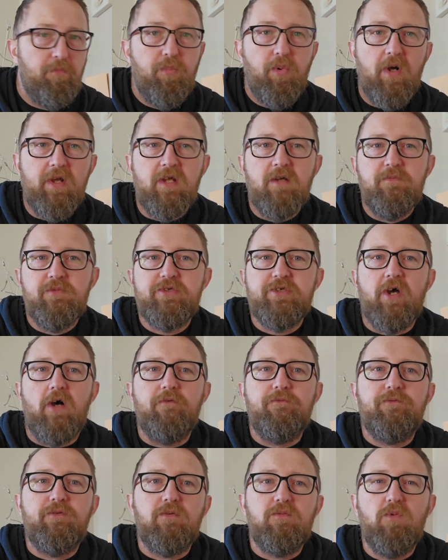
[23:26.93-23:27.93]
by
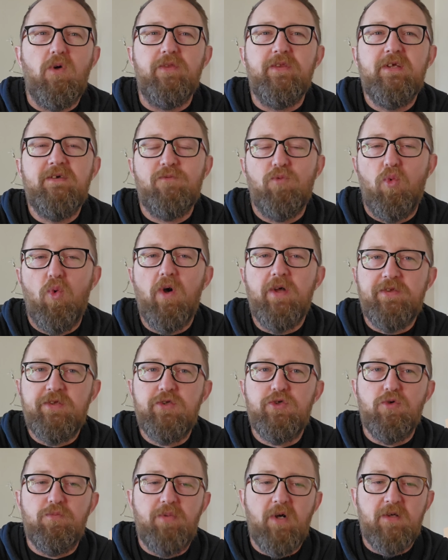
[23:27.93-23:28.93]
himself. Well, Neil wanted
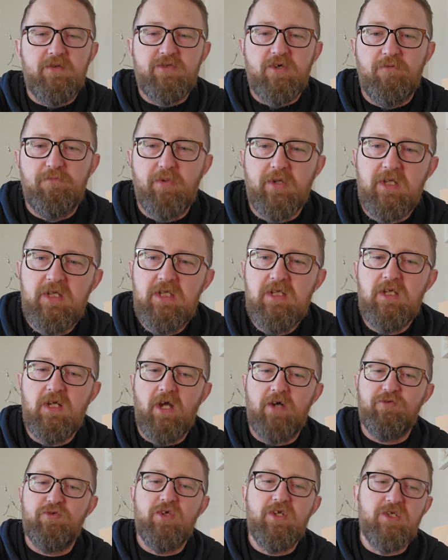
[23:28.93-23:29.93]
to do it by himself, but
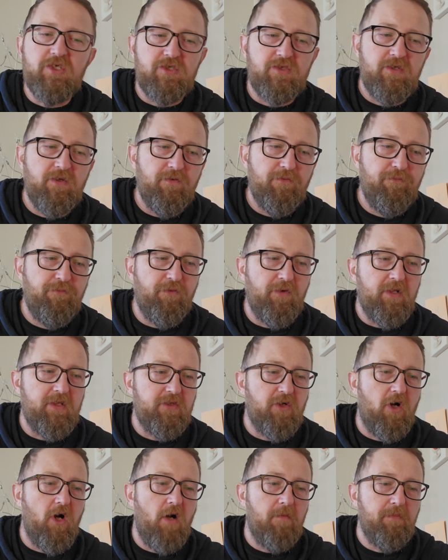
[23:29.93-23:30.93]
he arranged for
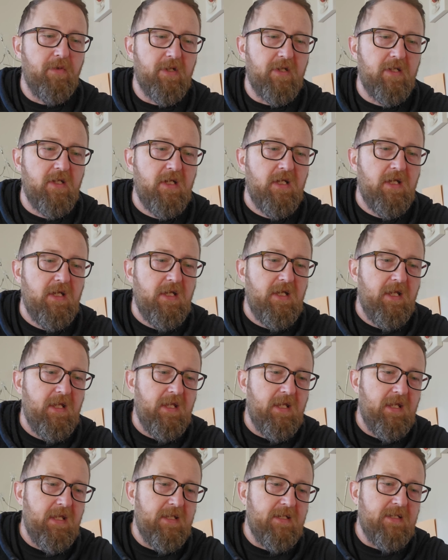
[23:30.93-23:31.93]
it to happen.
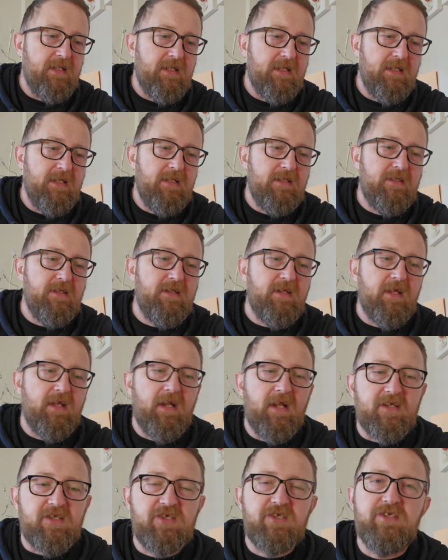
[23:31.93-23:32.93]
And he did it
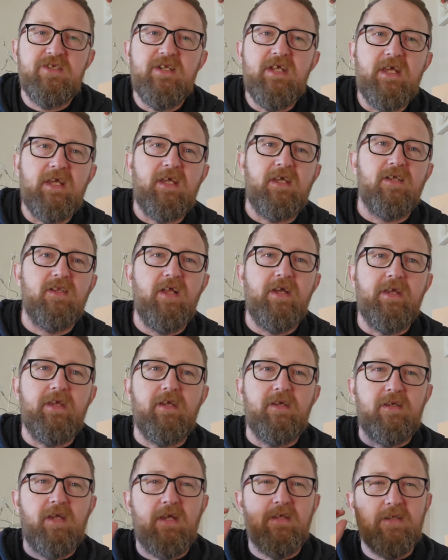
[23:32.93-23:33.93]
in a snake
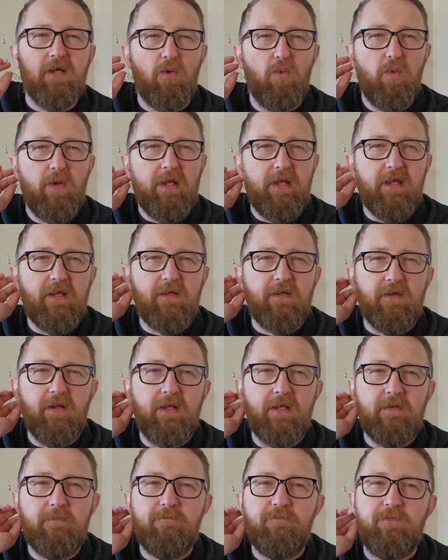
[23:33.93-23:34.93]
like kind of way,
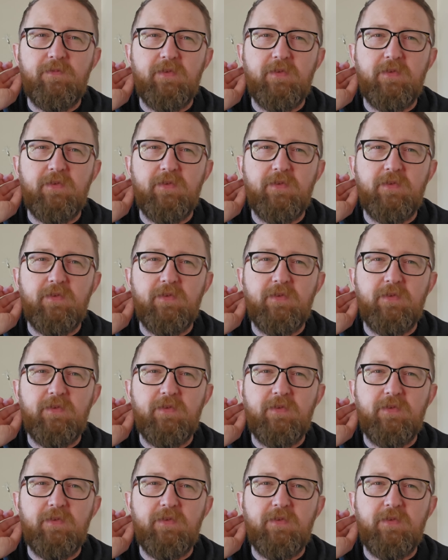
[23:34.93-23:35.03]
right?